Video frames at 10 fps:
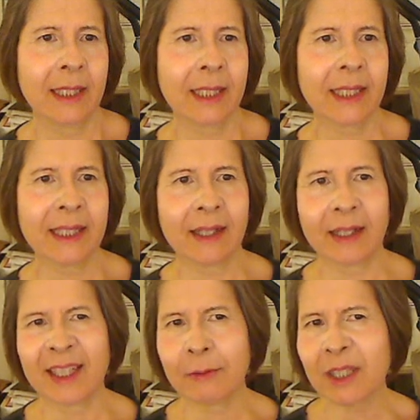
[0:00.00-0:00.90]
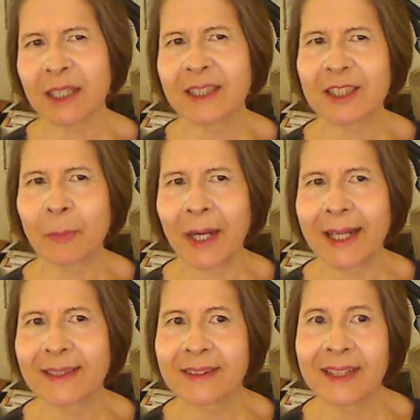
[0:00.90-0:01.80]
He really
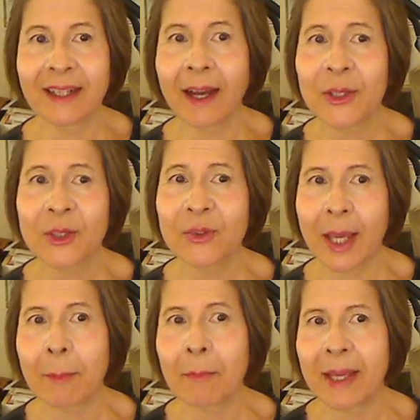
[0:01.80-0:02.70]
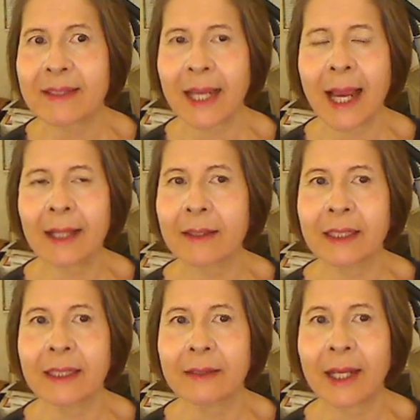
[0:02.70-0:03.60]
despises the us-them
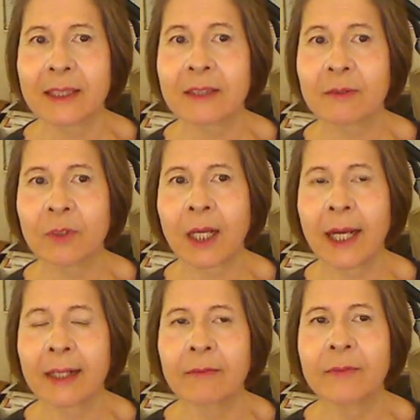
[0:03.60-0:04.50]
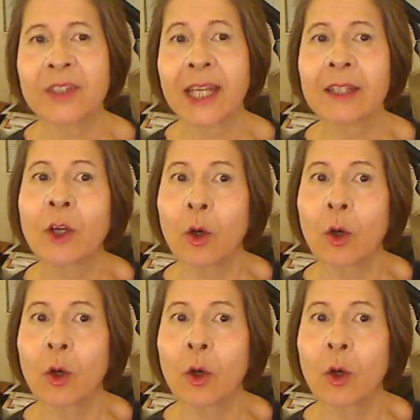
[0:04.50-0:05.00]
mentality that's kind of taken